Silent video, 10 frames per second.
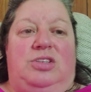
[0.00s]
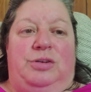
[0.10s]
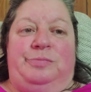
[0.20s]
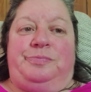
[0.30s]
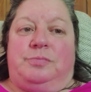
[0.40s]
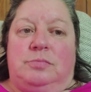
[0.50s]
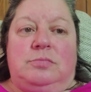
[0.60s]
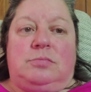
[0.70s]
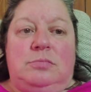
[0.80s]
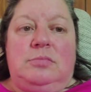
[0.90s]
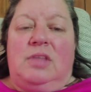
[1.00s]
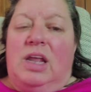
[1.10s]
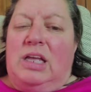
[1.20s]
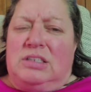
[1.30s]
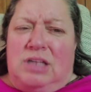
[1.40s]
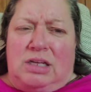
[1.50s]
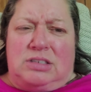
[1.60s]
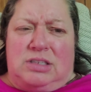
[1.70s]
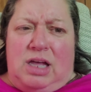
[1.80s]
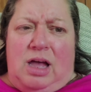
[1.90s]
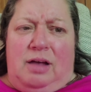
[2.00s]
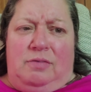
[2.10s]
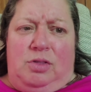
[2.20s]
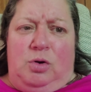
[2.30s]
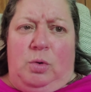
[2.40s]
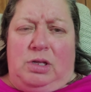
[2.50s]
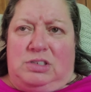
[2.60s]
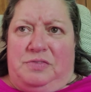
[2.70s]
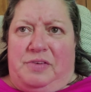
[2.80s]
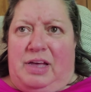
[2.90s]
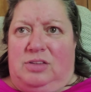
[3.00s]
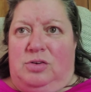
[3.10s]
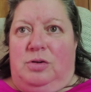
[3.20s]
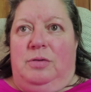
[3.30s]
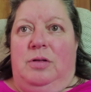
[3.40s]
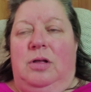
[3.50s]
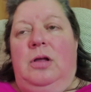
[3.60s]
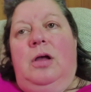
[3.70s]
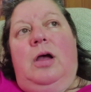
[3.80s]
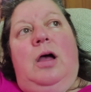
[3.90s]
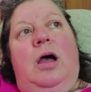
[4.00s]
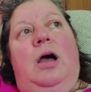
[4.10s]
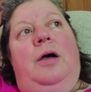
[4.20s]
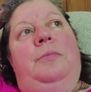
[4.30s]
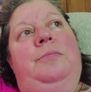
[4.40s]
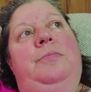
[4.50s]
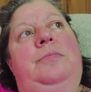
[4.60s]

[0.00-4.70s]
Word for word: to, it's nice to have the noise factor. Um,